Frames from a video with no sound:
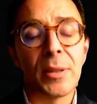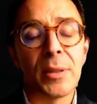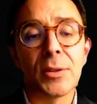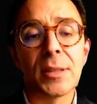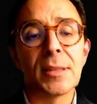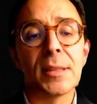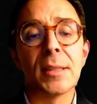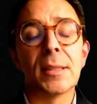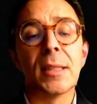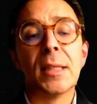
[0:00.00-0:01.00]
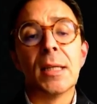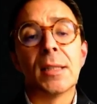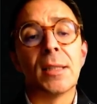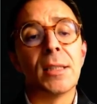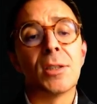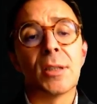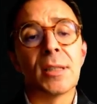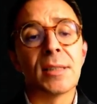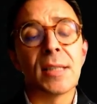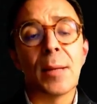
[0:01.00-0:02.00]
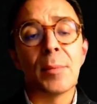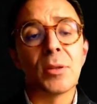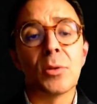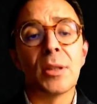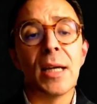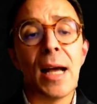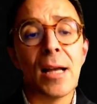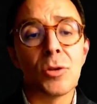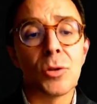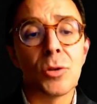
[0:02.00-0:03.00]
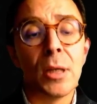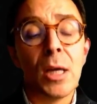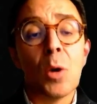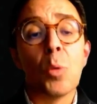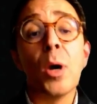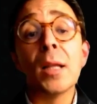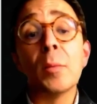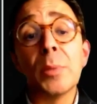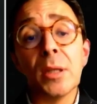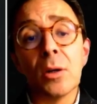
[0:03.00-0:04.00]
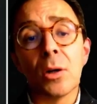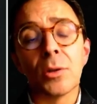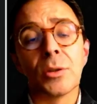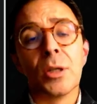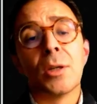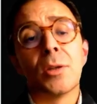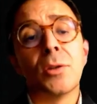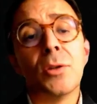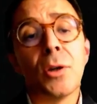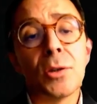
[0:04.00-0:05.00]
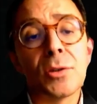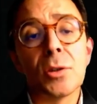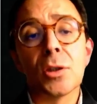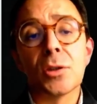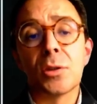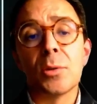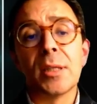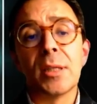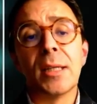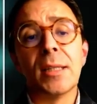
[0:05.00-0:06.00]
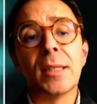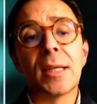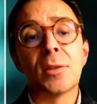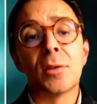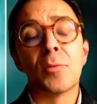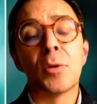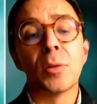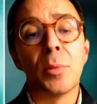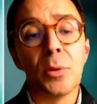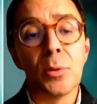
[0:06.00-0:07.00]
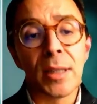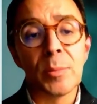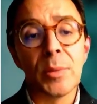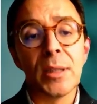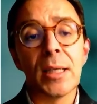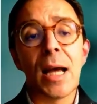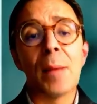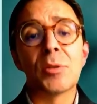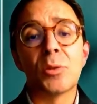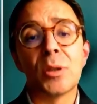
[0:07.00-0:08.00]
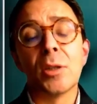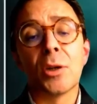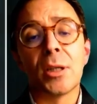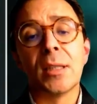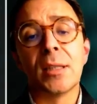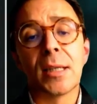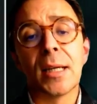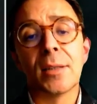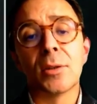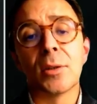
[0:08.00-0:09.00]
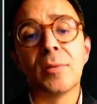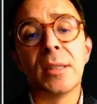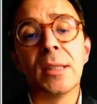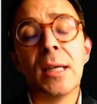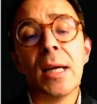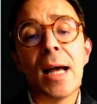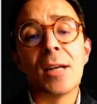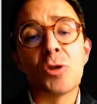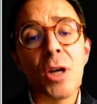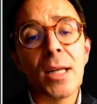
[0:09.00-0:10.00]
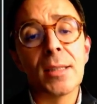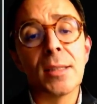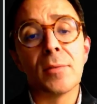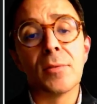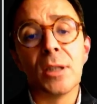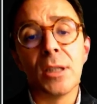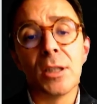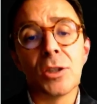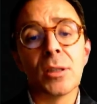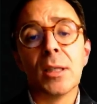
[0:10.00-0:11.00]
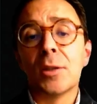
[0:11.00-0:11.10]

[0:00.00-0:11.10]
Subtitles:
As you can see, the lesion is absolutely antral, well beyond the dots. The dots are only an indicator of where the balloon has been, absolutely not an indicator of the antrality of the lesion.